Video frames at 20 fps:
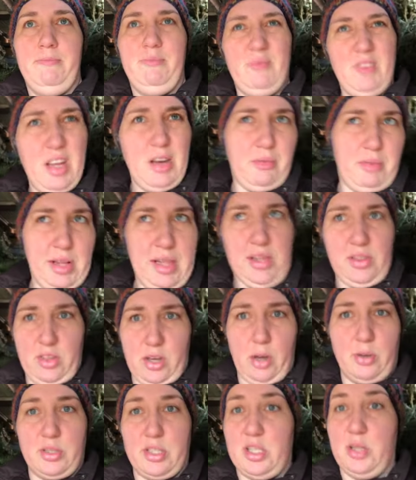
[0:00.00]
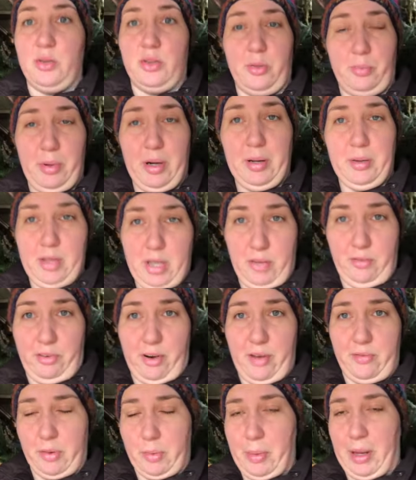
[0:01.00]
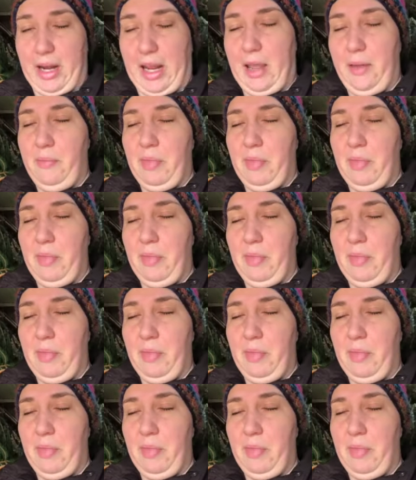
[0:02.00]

Yeah, really the goats too. They're pretty good for everybody.